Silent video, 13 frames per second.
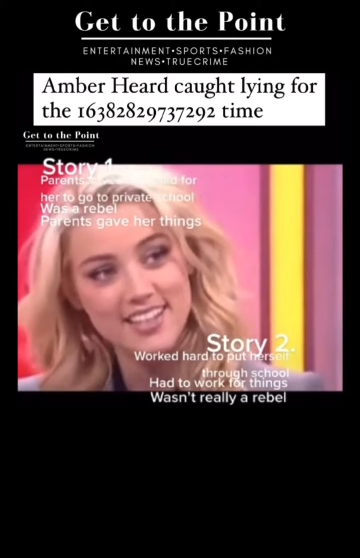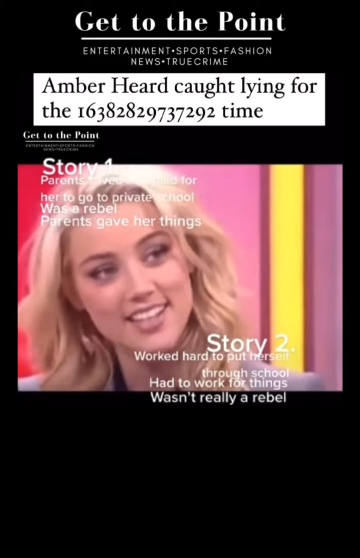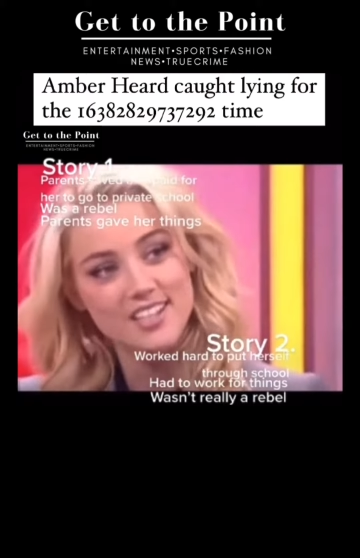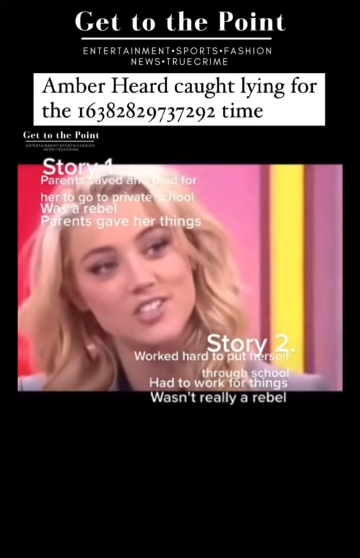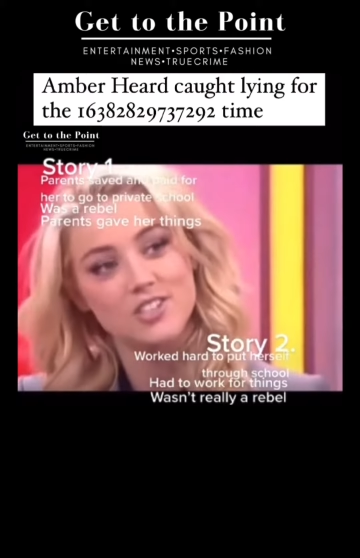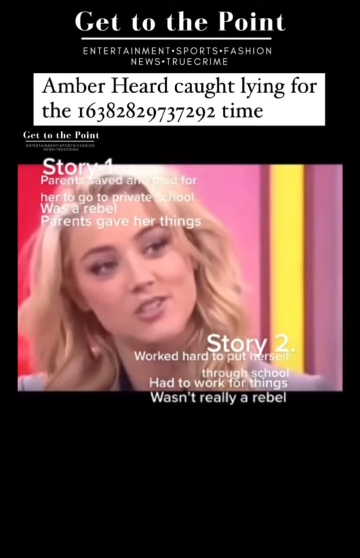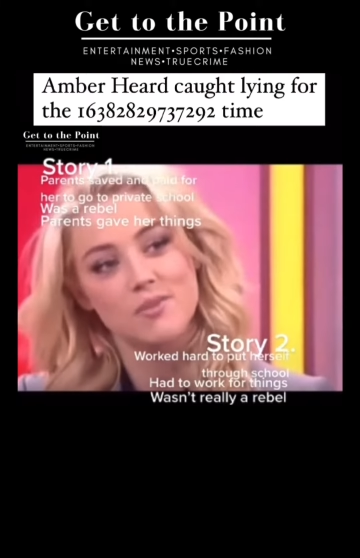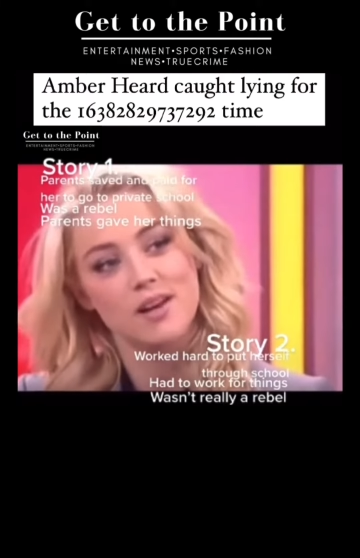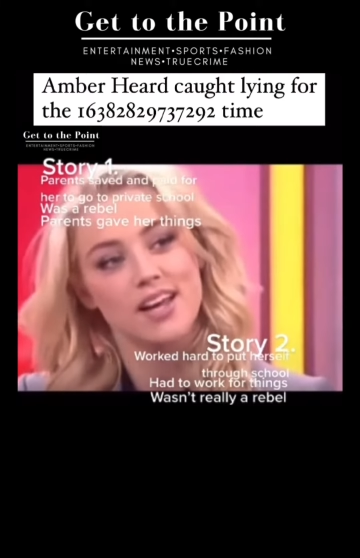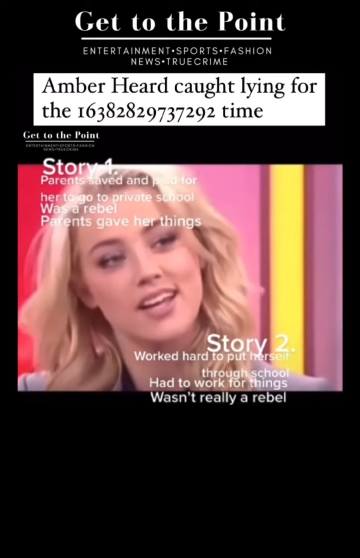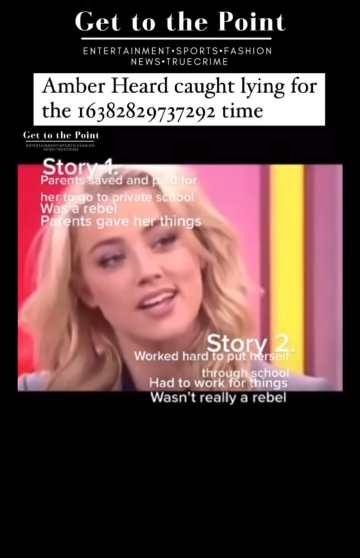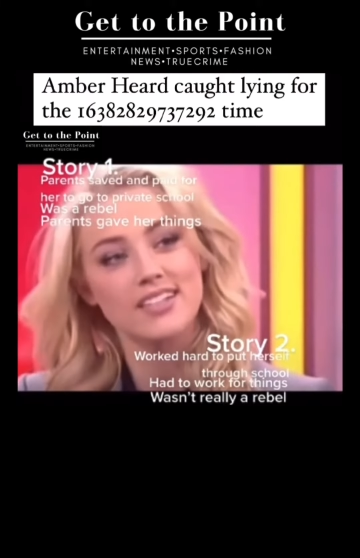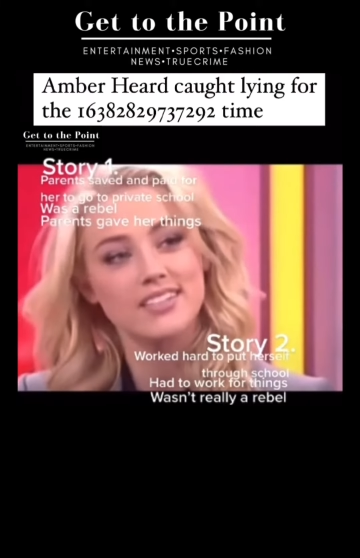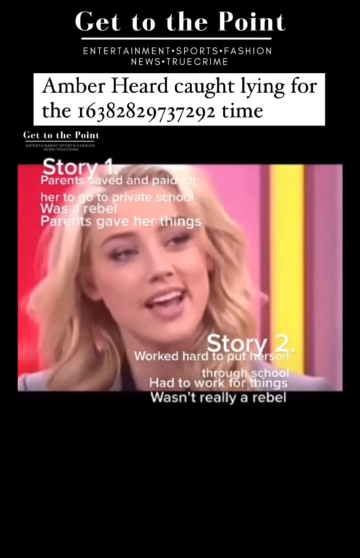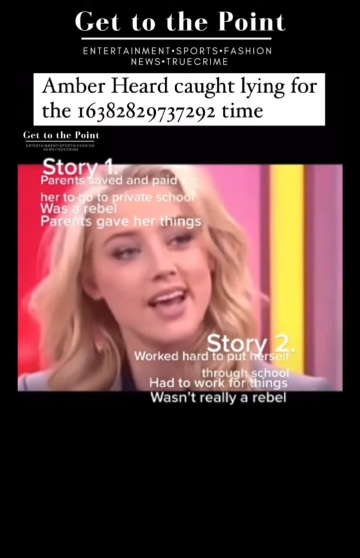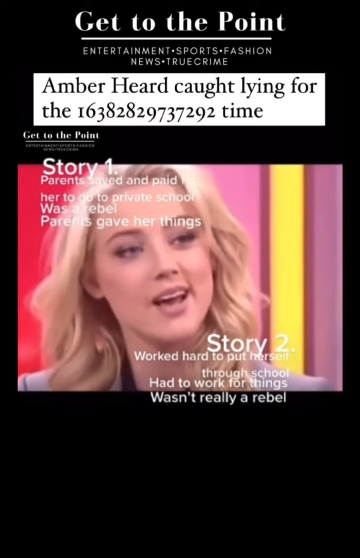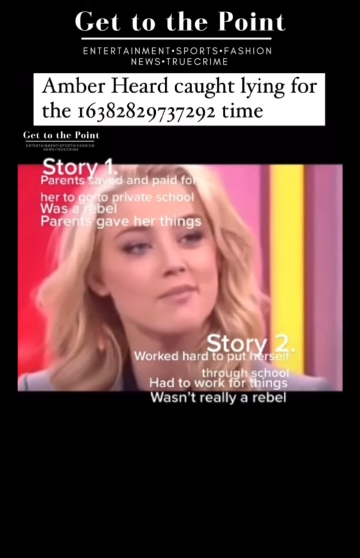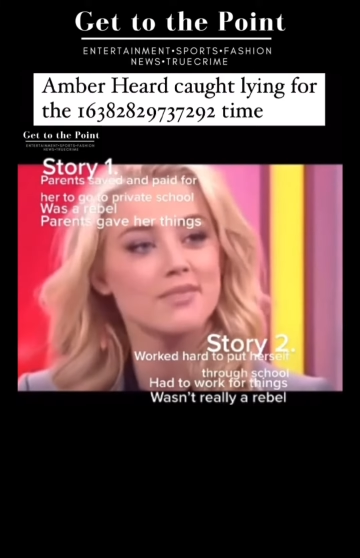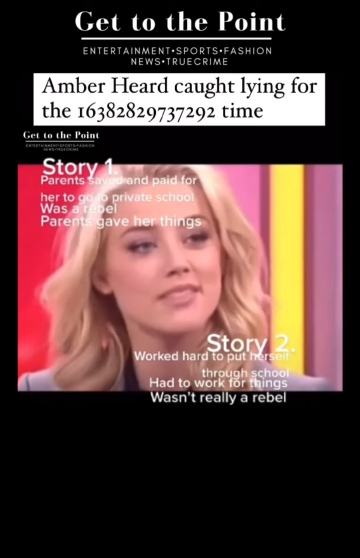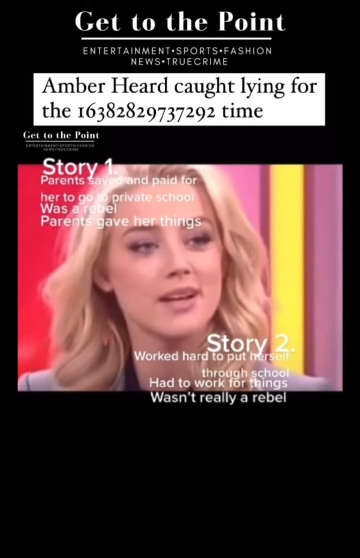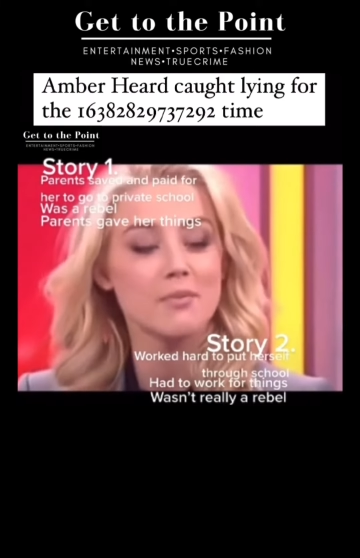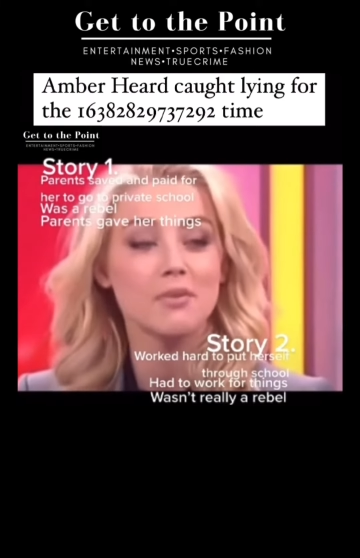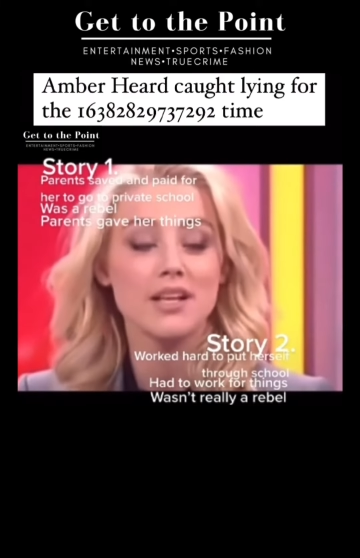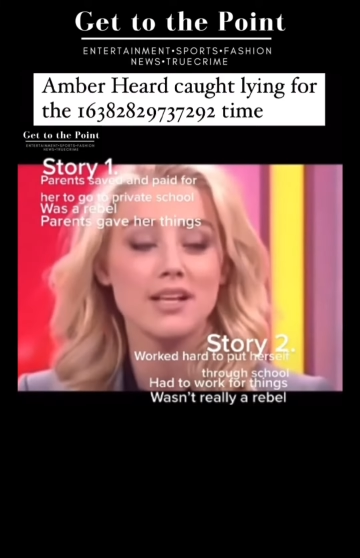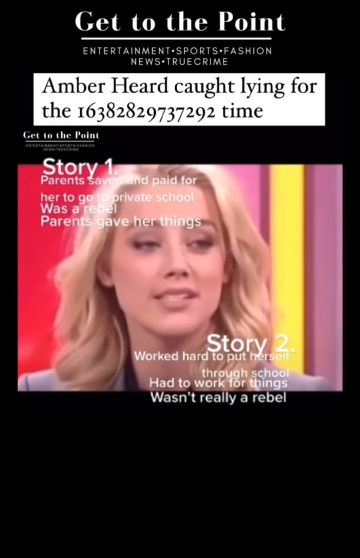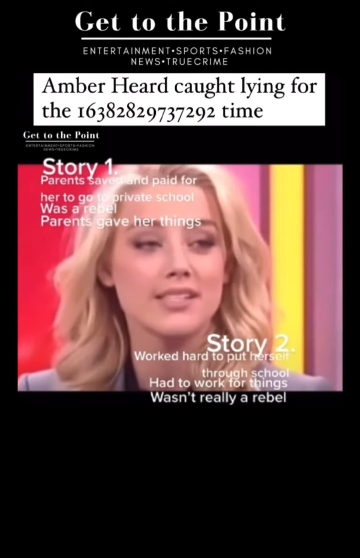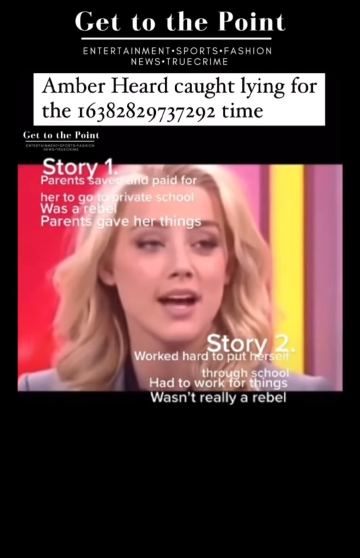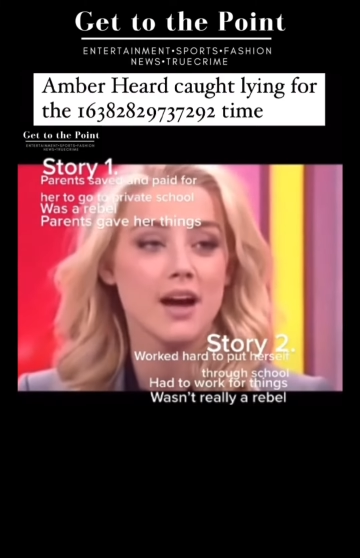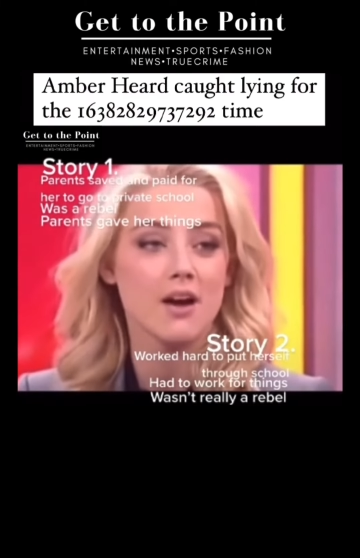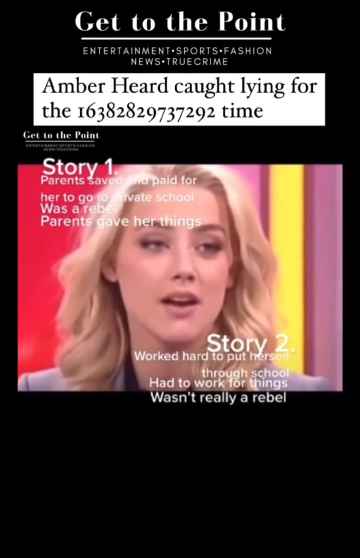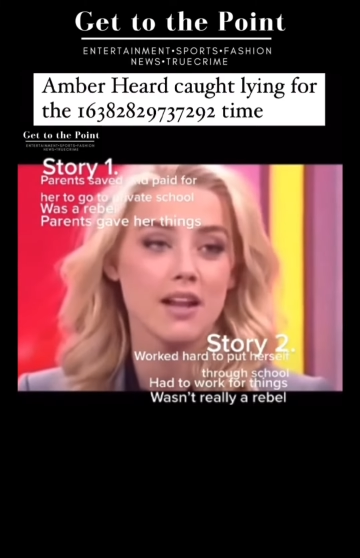and I took my exams, and I placed out,